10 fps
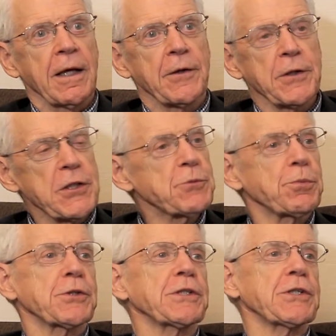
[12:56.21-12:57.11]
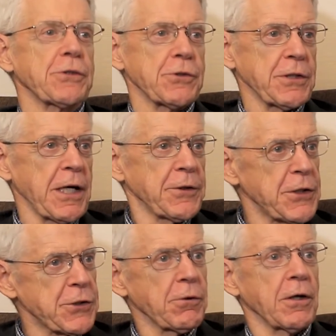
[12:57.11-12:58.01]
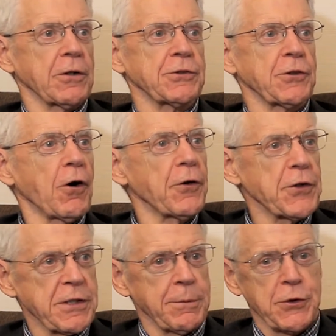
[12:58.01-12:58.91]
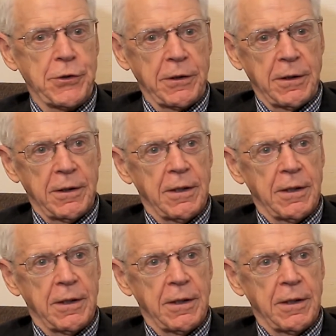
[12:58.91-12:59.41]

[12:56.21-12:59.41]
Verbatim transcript: And these procedures and these drugs and all this imaging